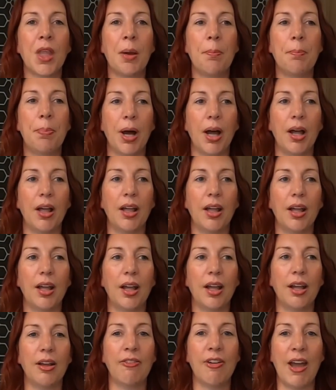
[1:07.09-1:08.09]
but
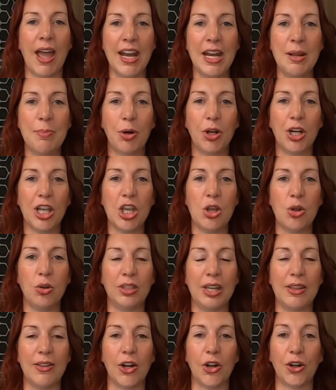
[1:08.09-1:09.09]
for anybody who's
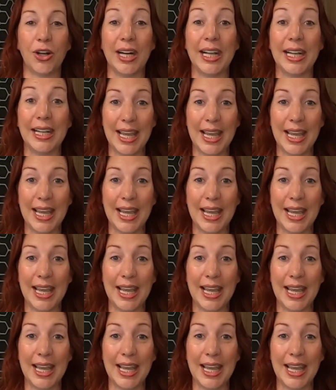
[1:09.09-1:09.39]
either looking at